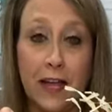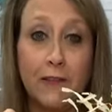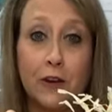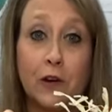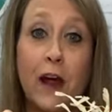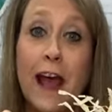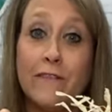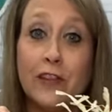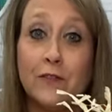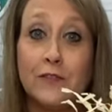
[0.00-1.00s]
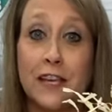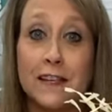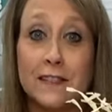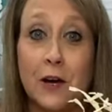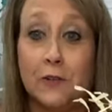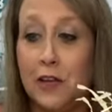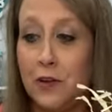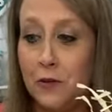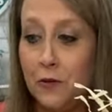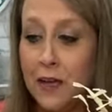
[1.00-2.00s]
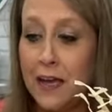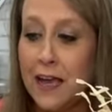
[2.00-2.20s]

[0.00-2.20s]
every craft that you see us all do.